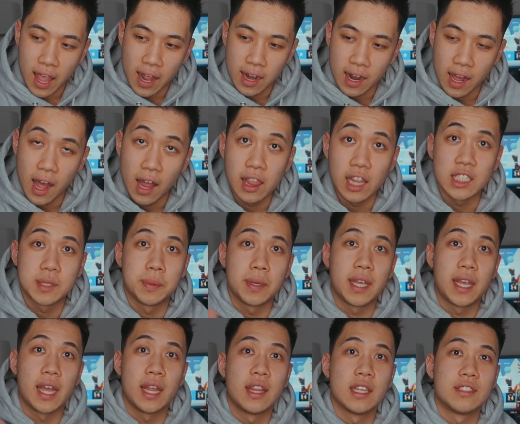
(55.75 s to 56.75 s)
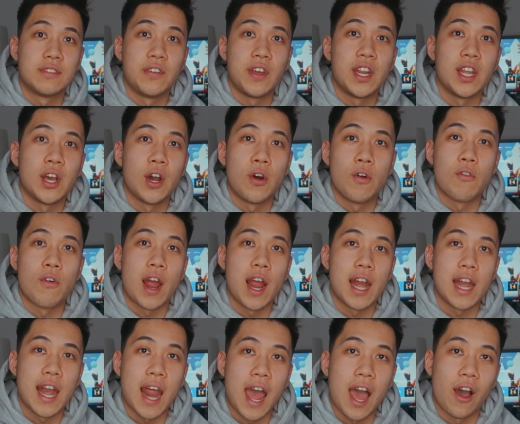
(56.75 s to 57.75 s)
And uh, let's begin this video
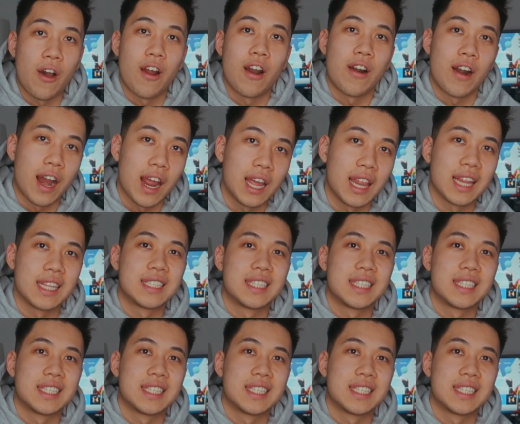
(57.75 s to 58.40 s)
right now, all right?